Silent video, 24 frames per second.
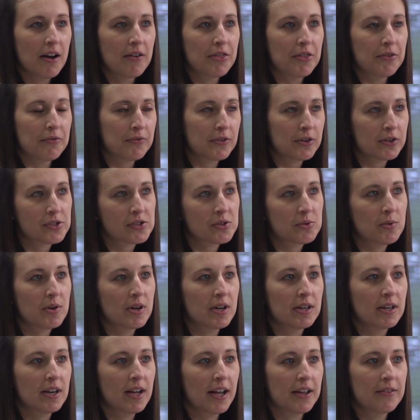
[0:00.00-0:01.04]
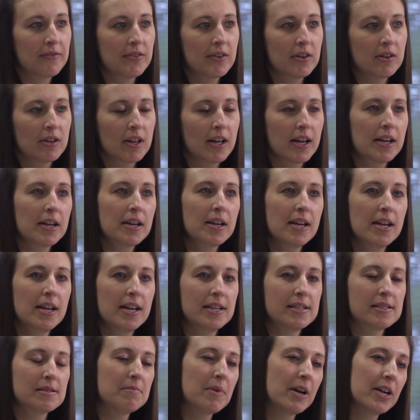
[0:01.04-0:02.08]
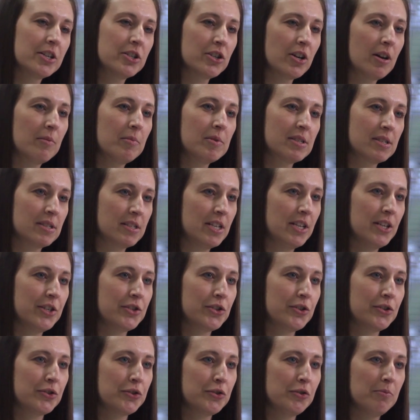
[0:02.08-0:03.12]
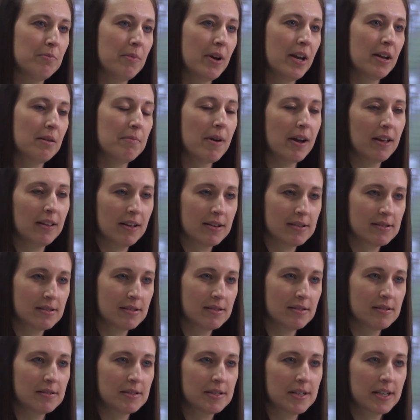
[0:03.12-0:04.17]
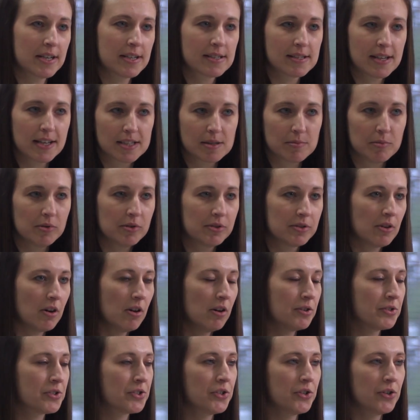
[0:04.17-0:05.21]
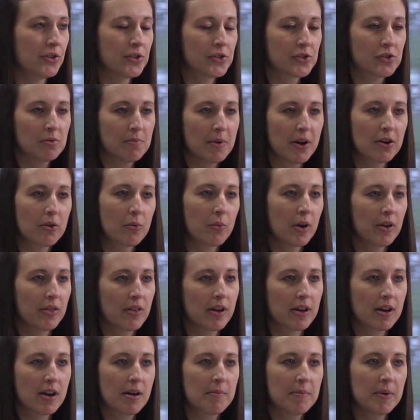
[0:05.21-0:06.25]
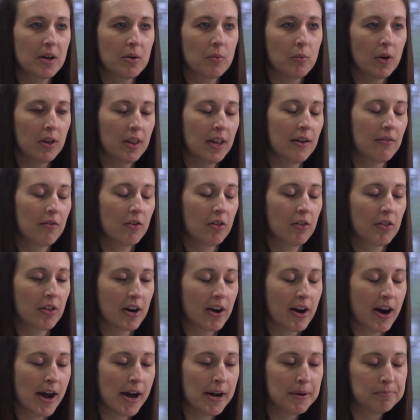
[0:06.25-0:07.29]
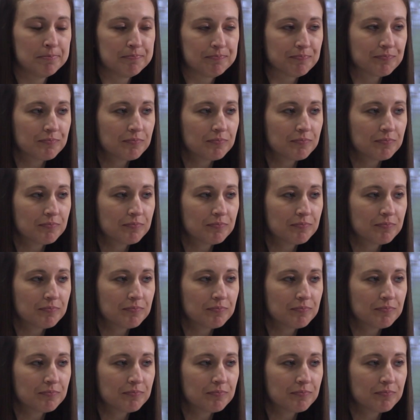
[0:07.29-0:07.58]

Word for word: The first one, I feel like it is my job as a teacher to make my lessons accessible to all students, no matter where they come in, what level they're at,